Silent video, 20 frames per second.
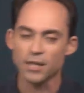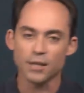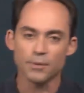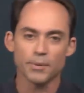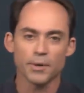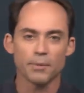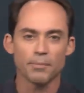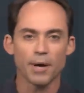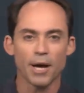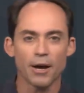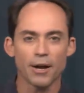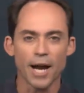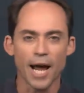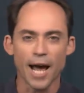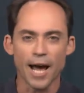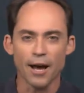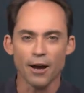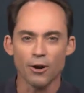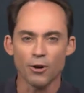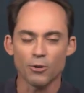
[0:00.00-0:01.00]
a little bit about
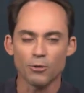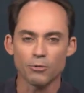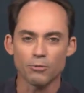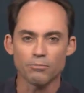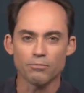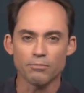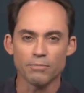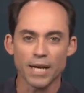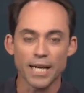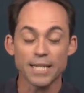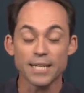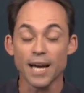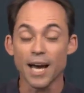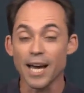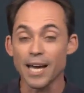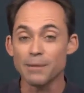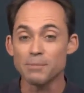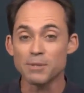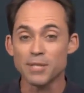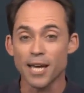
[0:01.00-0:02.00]
how many
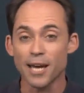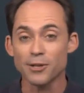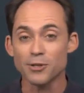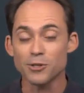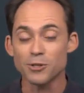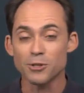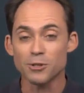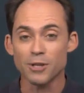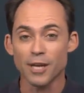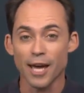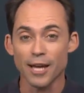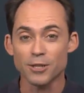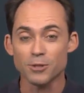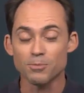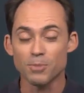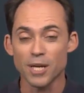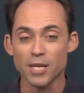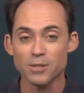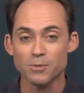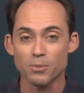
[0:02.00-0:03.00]
times catchers
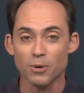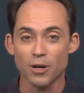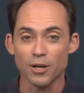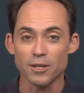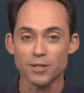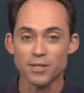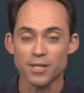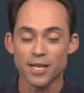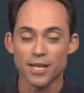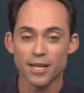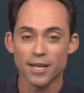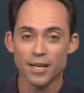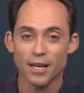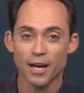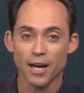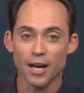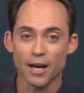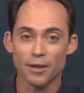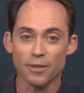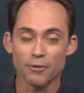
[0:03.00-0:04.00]
catch baseballs,
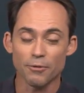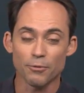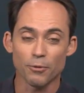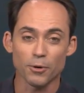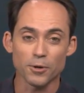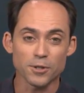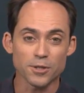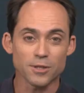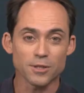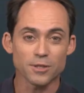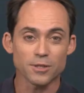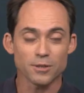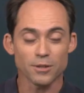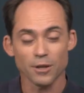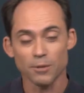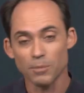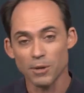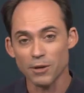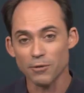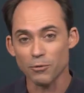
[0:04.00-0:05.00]
the force is
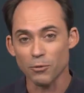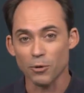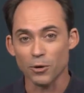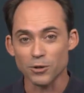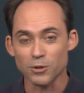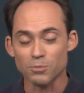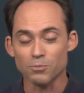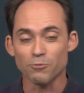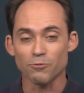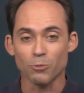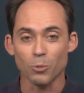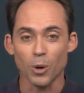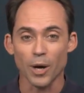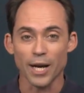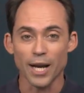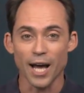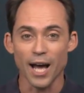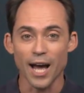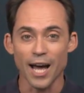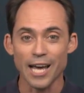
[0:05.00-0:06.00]
going to be, of course,
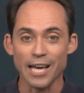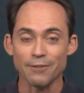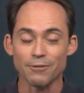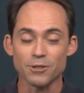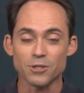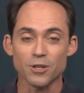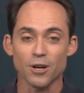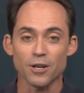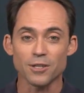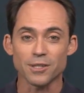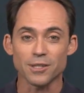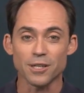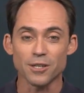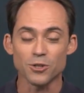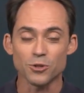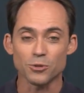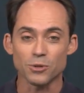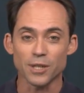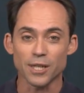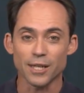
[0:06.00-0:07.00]
quite high if it's causing
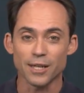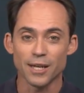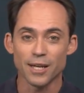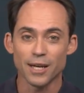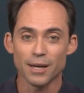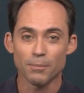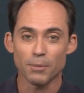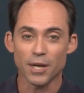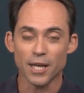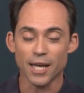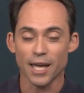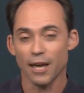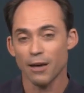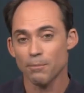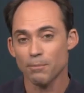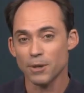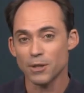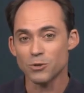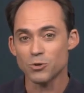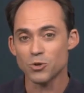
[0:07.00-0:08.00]
injury, but it
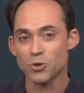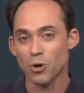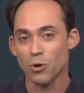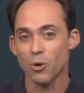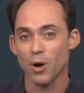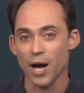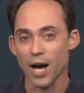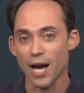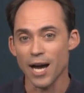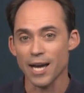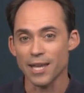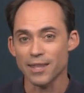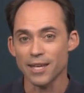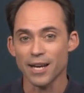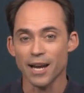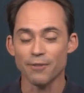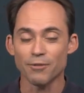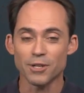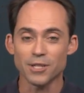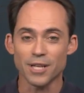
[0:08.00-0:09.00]
can't be so high
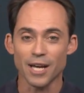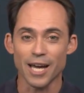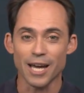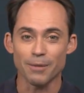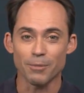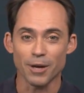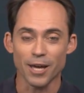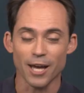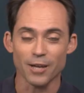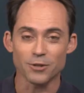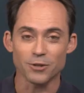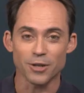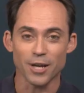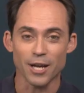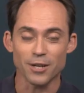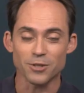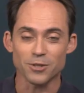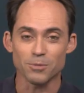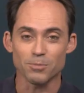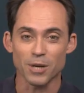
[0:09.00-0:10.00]
that every time a catcher
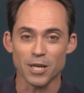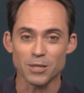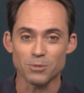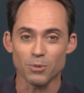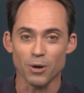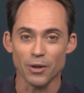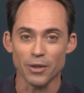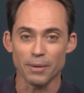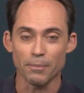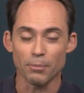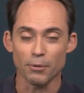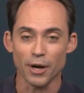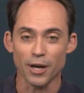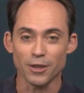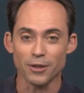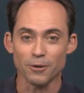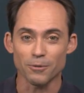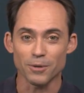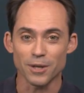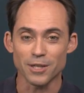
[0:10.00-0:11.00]
catches a baseball they
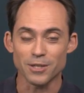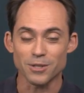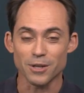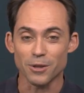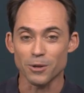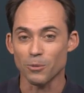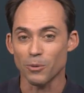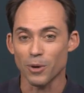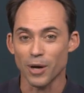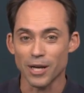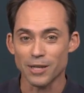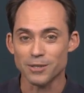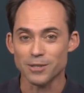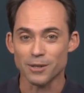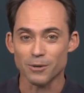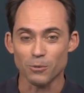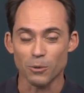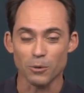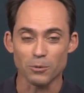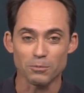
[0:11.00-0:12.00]
break their wrist. Otherwise
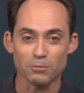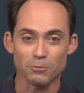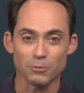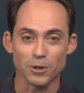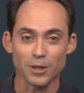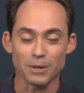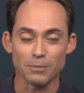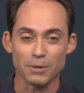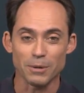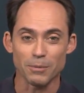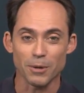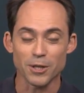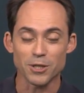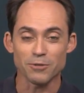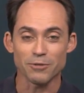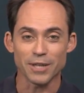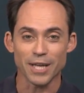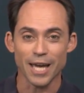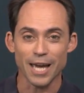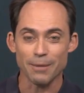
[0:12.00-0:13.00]
there won't really be much
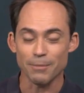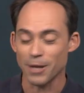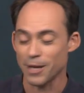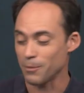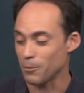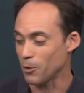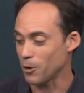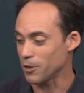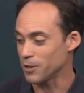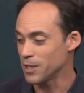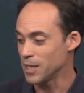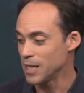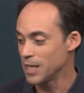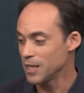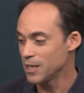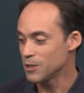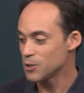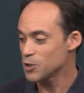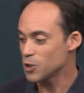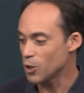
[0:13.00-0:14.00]
of a game anymore.
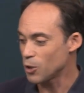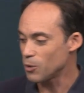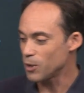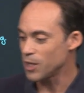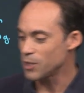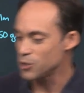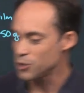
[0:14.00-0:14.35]
So it